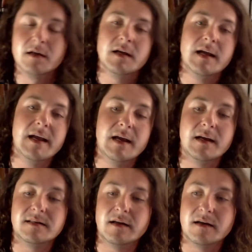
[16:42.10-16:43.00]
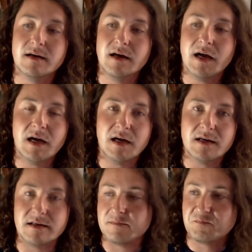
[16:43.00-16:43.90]
And
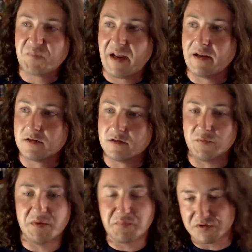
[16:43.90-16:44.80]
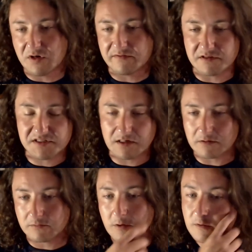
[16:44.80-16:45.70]
I panic a little bit, pull off to the side of the
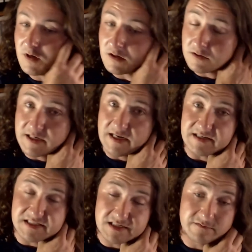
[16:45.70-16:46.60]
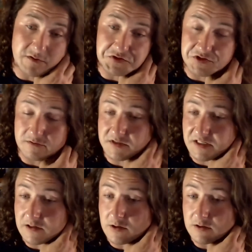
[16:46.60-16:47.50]
road. Luckily, I had cell phone service. I
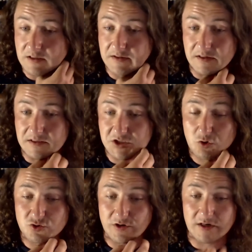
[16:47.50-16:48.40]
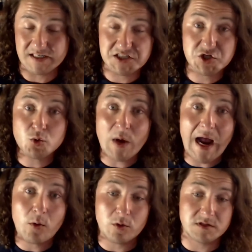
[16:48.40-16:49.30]
call a tow truck. It's 2
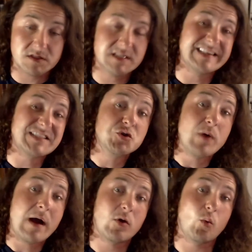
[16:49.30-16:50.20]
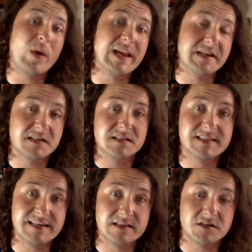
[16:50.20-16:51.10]
hours. It's a 2-hour wait to
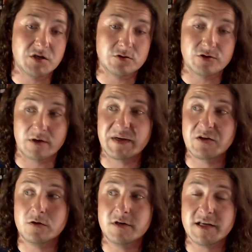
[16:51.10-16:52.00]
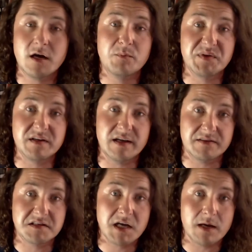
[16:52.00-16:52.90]
get the tow truck. My only company at the
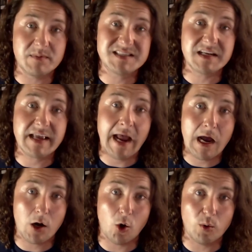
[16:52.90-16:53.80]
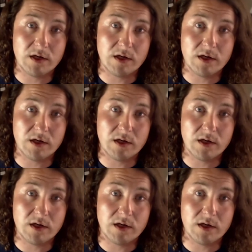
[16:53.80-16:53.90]
time is a cow.